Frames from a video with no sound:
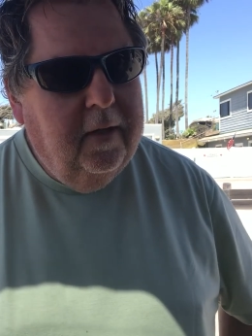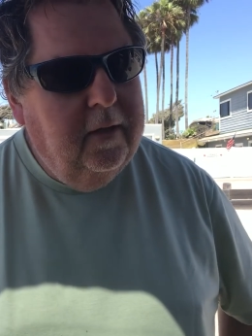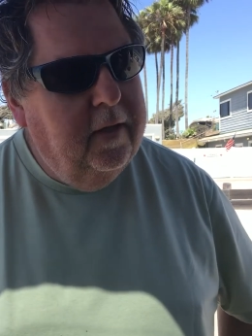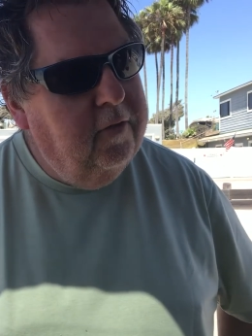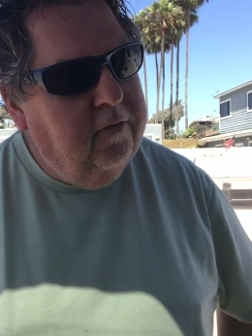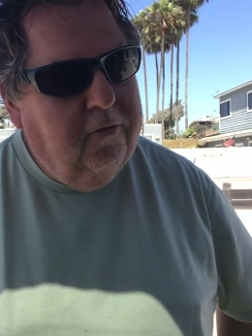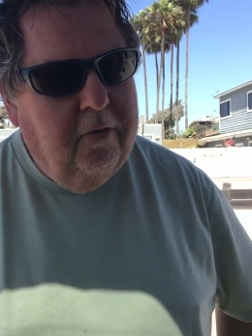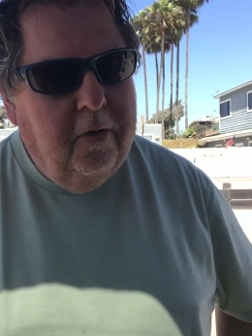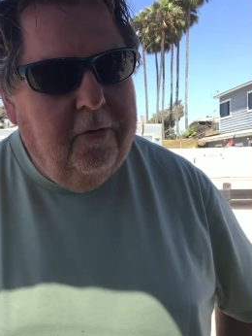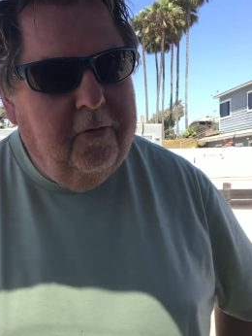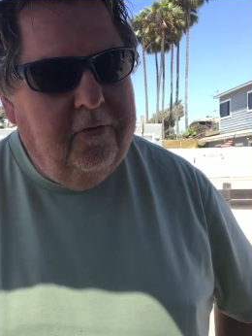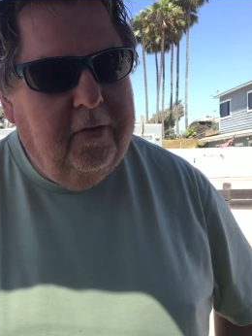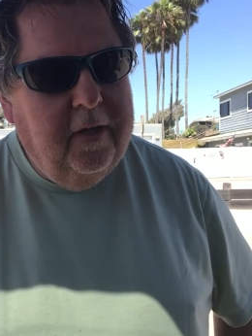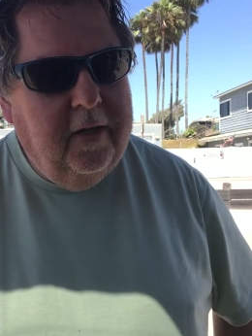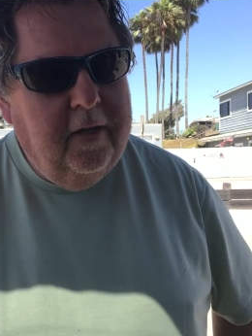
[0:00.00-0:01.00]
Let's grow
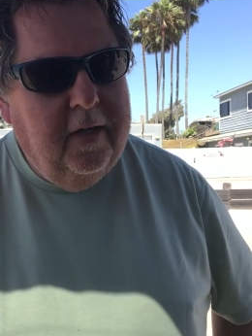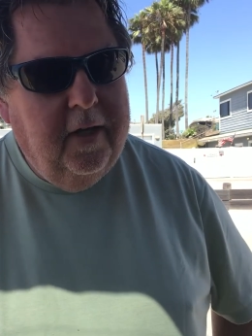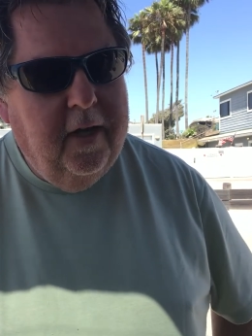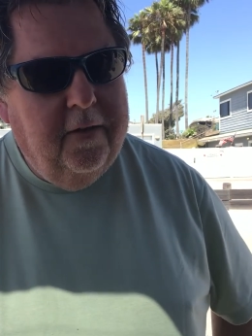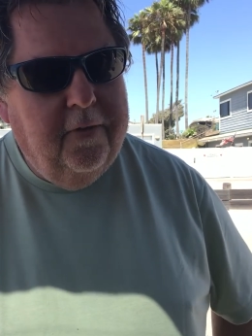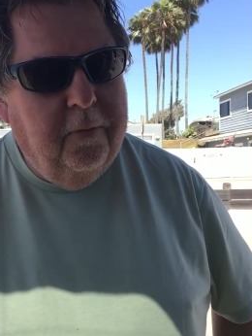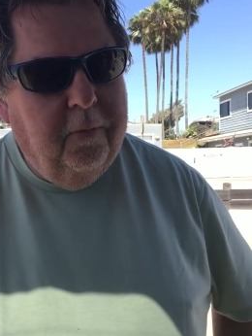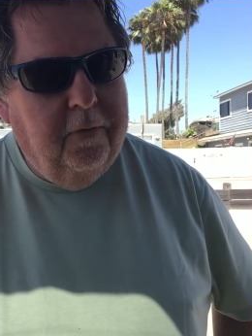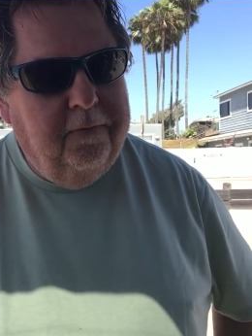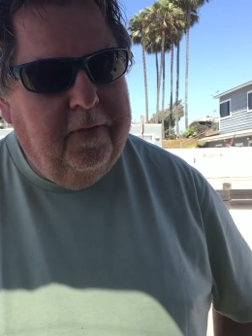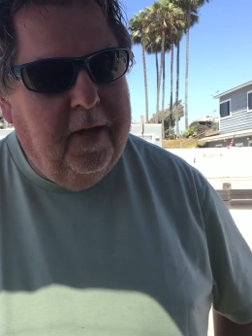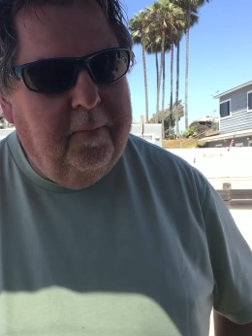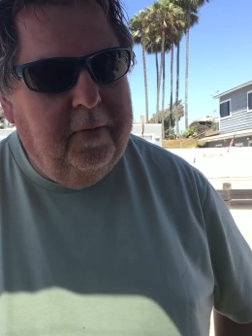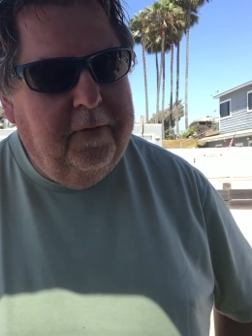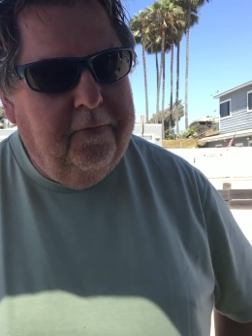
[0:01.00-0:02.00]
this thing together. We're
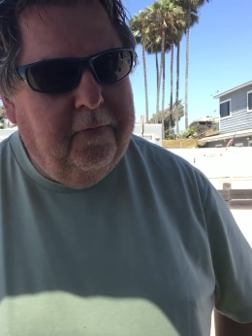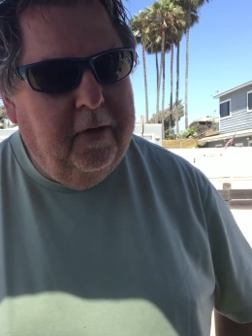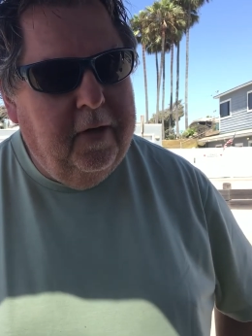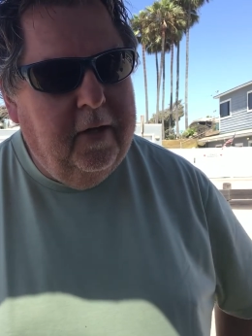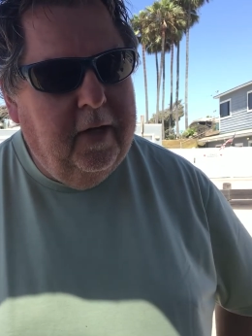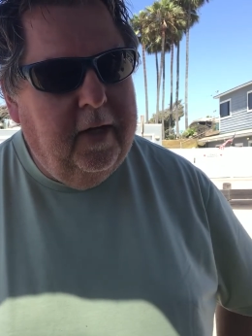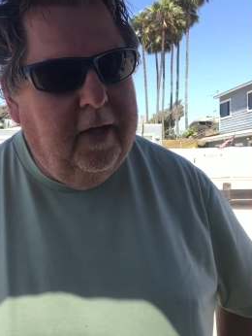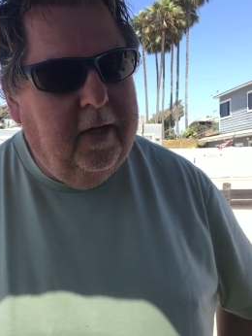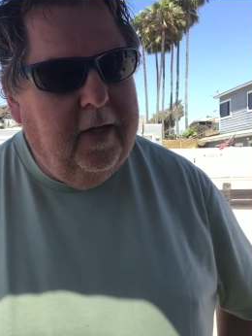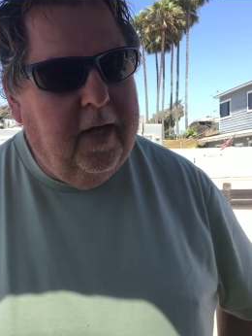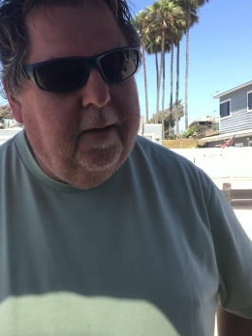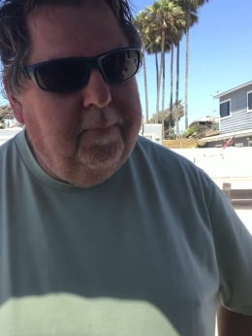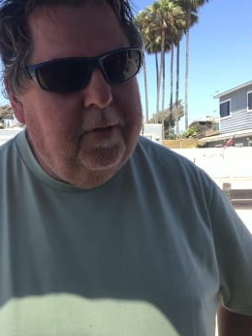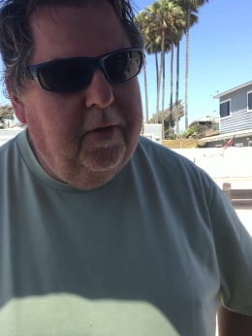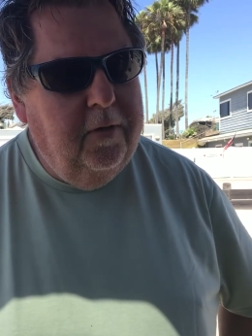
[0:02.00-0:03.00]
family friendly.
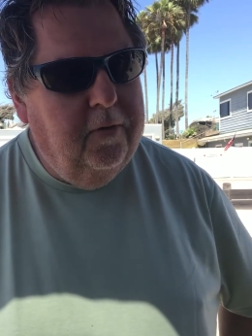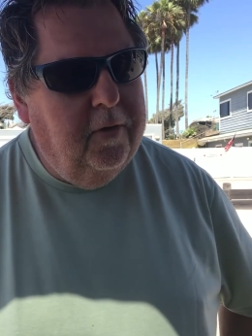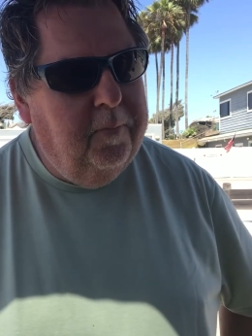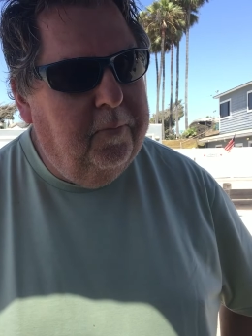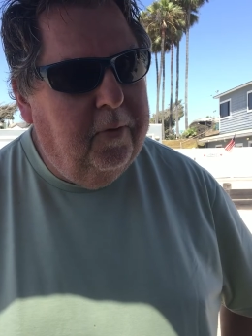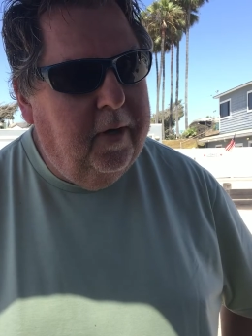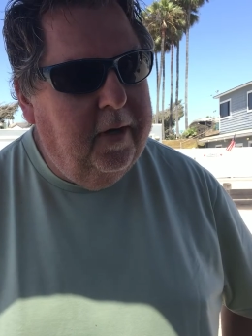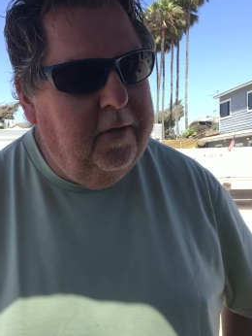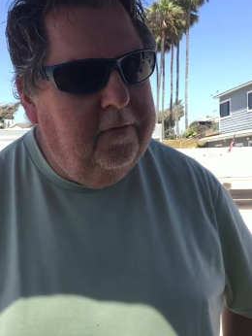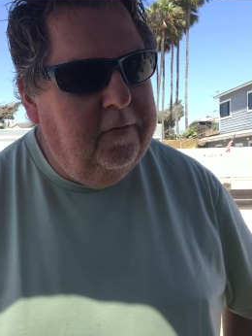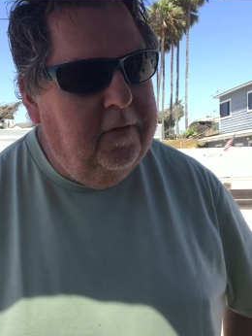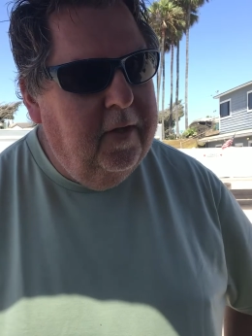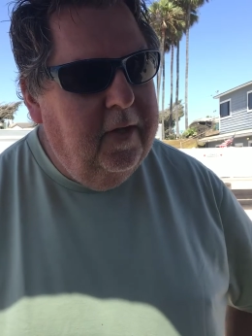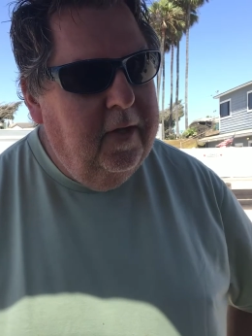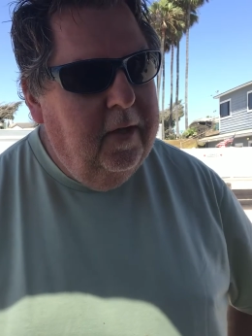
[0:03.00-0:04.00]
Captain Norm Price.
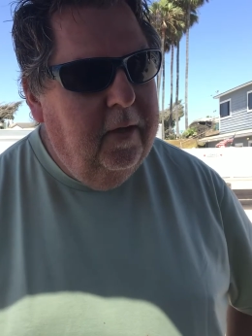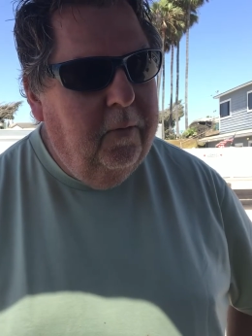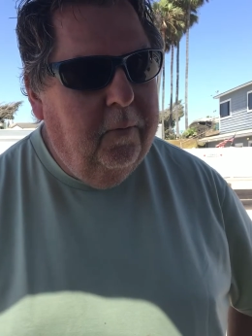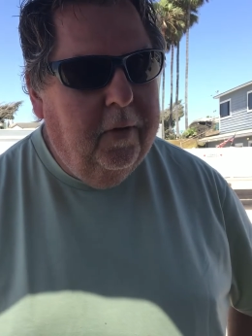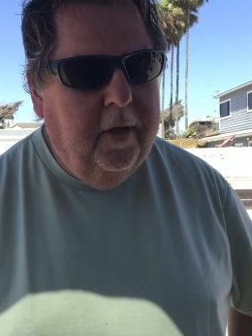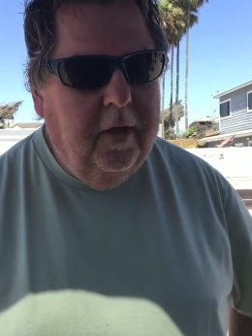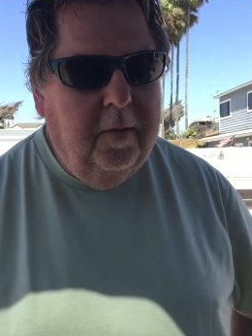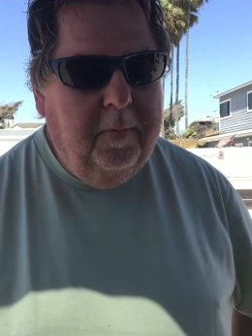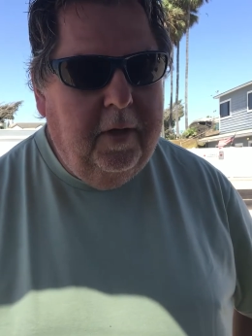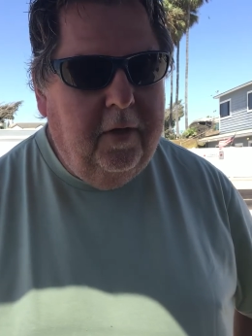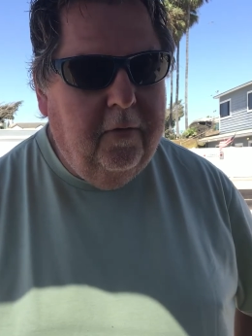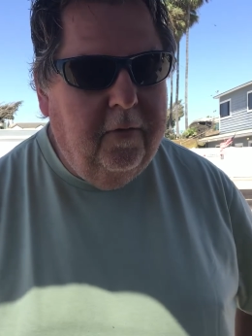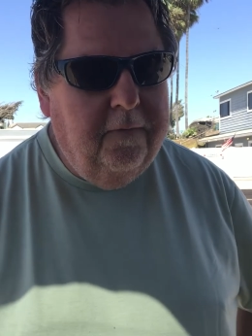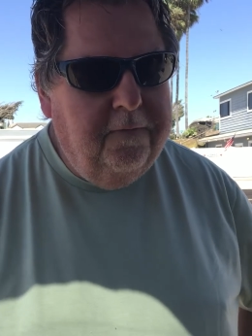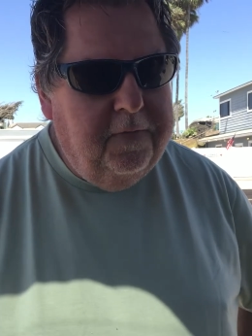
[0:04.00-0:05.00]
We're going to be
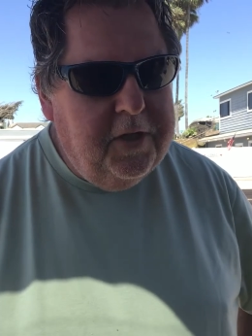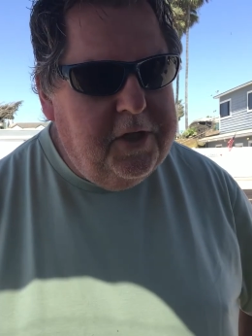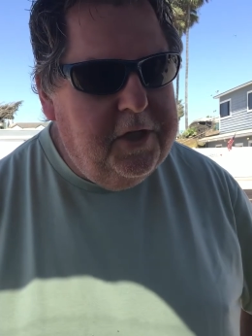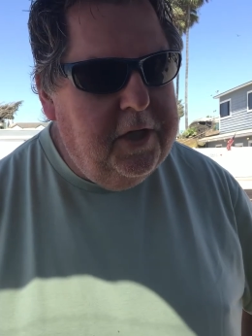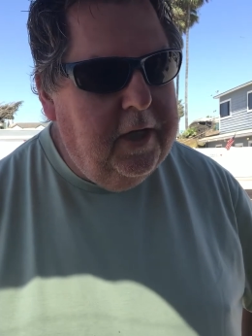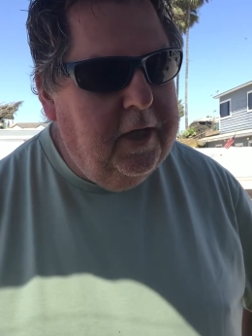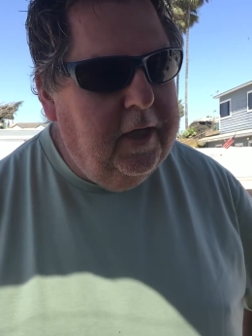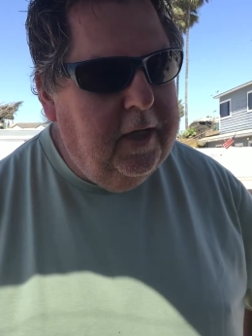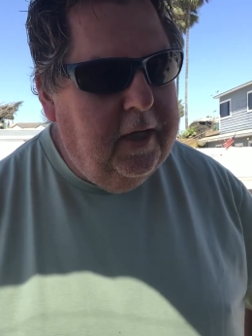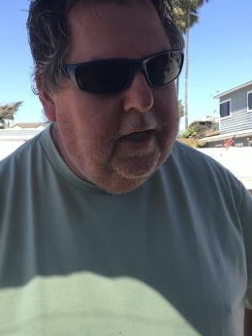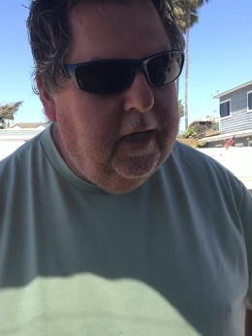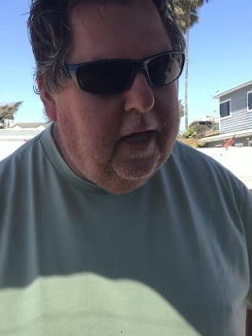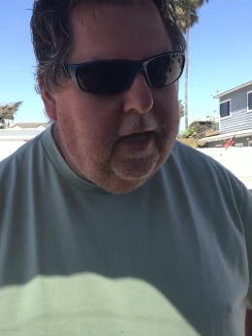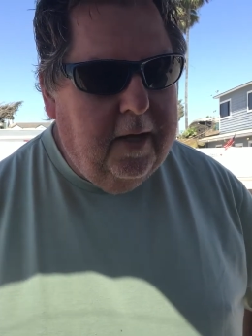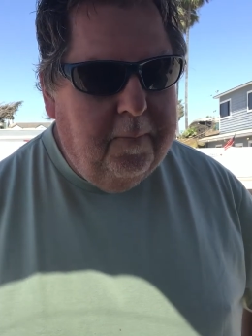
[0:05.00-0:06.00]
doing fishing,
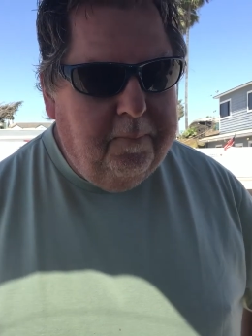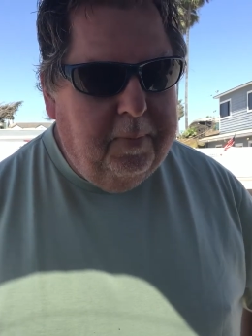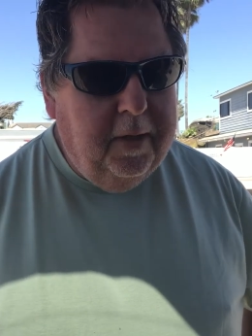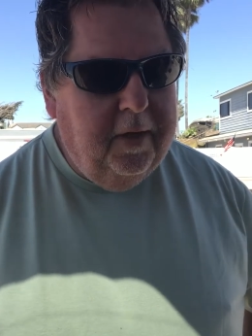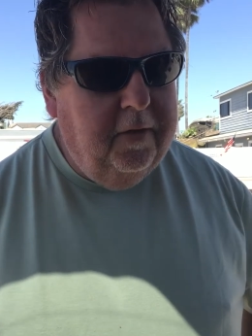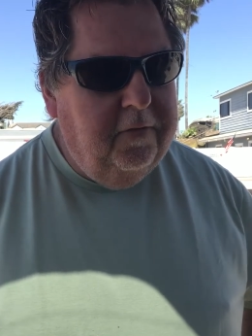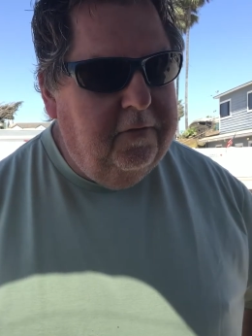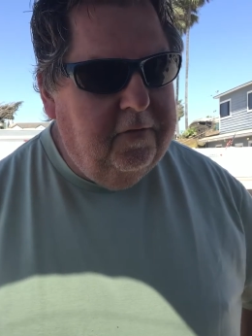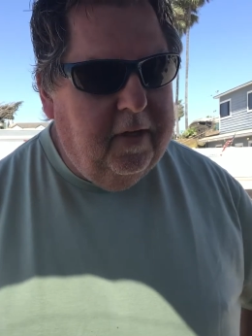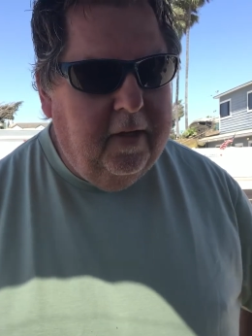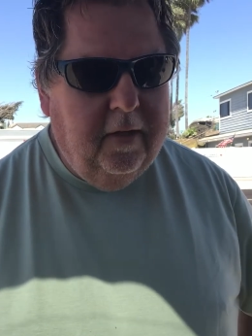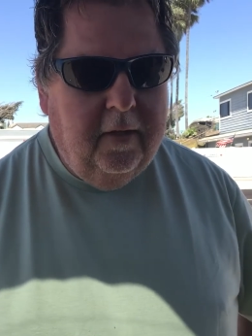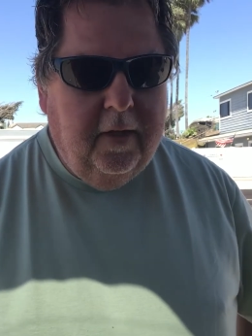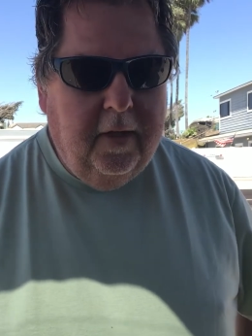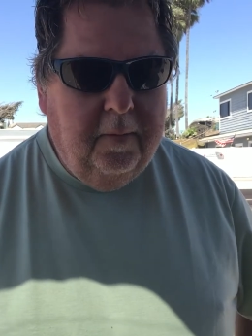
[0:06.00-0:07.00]
camping,
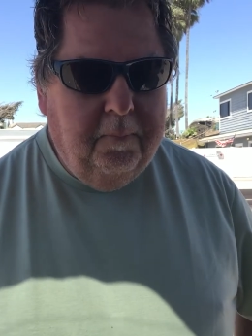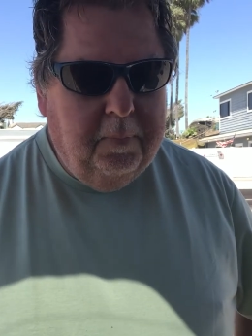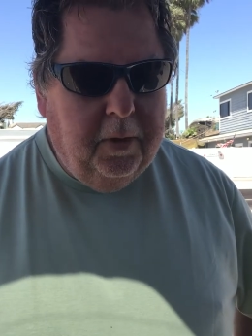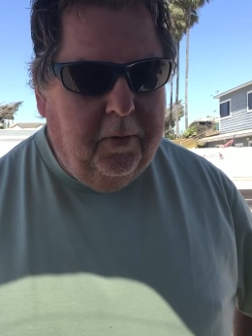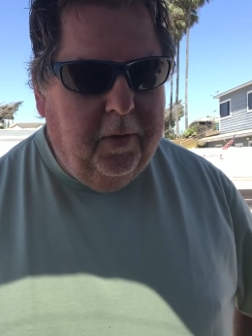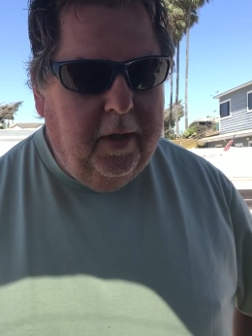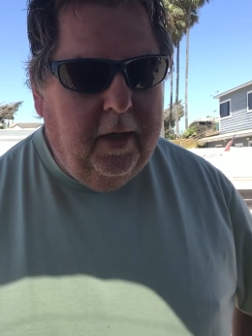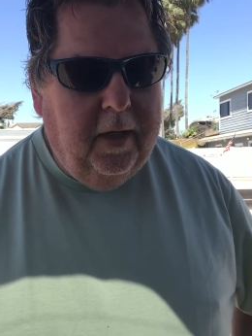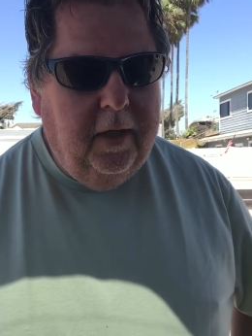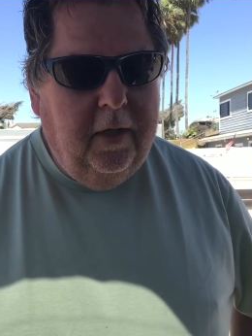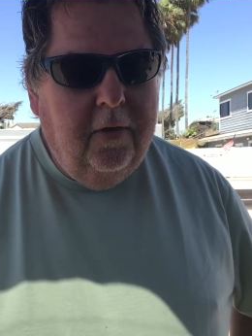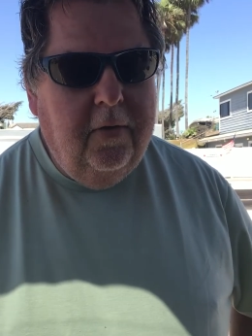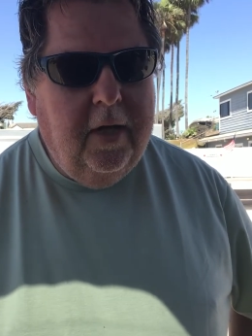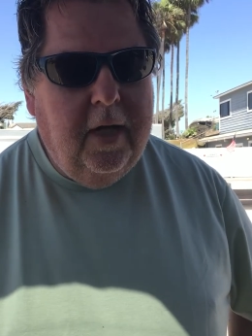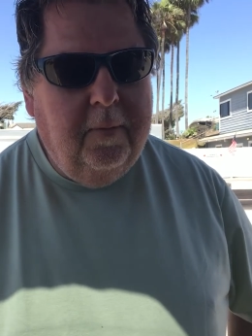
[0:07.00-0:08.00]
sailing, boating,
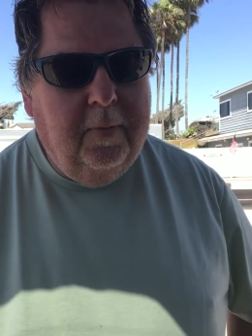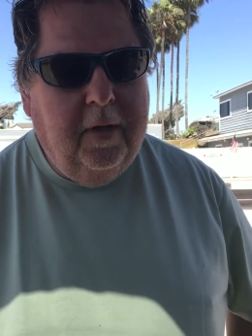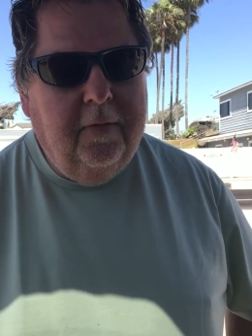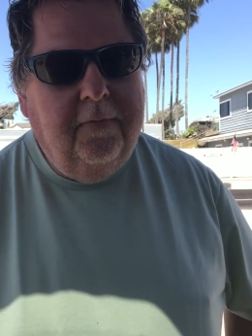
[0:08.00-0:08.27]
you name it.